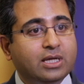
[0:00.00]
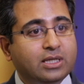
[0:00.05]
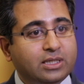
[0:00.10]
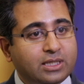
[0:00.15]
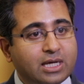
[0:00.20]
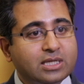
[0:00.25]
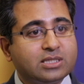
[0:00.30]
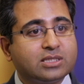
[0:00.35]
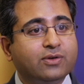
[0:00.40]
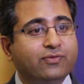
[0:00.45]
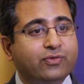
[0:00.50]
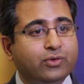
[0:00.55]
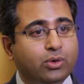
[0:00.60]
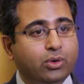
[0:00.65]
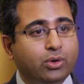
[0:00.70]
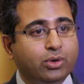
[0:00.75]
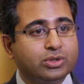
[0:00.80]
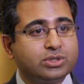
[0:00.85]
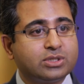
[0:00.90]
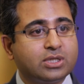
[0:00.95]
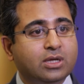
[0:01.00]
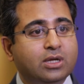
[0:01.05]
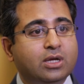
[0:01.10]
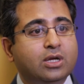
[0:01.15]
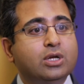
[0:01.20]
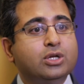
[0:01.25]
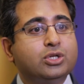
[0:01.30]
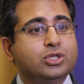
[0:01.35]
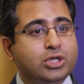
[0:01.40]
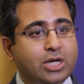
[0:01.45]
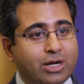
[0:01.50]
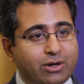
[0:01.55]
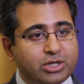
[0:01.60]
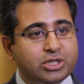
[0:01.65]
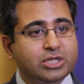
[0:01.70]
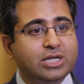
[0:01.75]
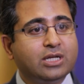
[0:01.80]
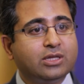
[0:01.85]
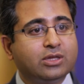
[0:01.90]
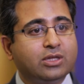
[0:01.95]
Yes, of course,
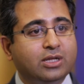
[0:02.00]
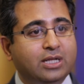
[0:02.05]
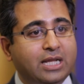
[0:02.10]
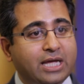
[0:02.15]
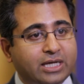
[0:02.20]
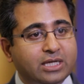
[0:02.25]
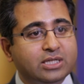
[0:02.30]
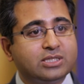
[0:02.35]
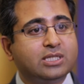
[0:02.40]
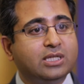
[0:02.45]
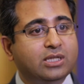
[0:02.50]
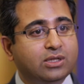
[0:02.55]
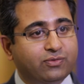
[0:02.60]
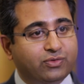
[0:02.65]
cherishing the legacy